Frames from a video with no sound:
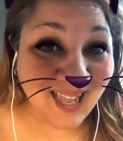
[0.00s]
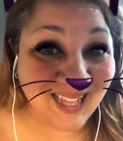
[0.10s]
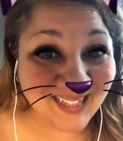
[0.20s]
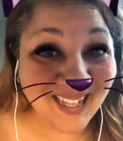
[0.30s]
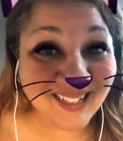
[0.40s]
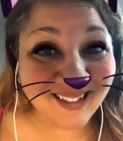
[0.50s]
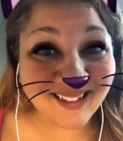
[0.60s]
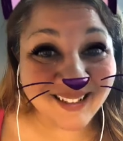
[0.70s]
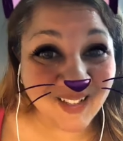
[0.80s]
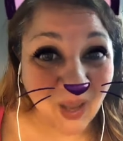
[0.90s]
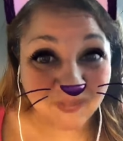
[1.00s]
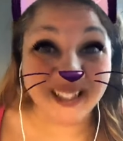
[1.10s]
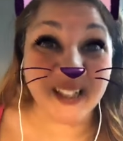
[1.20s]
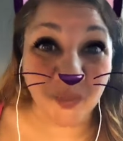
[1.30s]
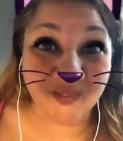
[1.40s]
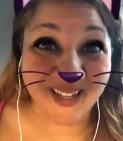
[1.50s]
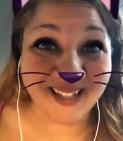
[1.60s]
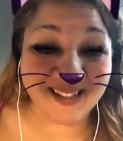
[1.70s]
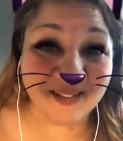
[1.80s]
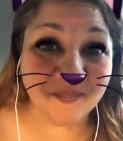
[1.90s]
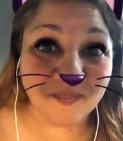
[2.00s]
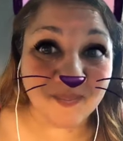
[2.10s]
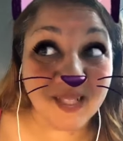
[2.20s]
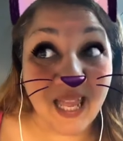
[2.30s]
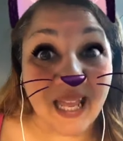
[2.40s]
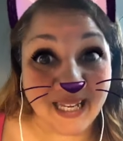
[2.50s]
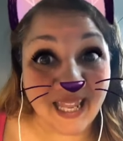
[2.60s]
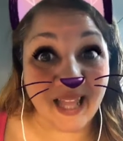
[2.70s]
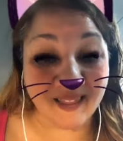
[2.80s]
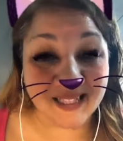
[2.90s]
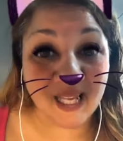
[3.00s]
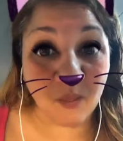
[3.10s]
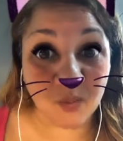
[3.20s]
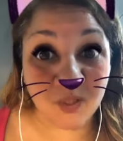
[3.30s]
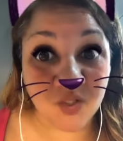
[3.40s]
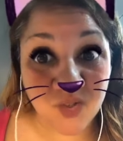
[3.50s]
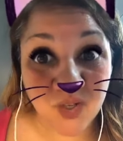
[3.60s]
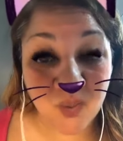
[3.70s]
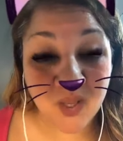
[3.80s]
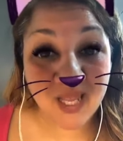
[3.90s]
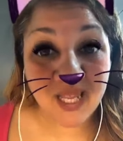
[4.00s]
And then you have to deal with that. And again, the same would be true.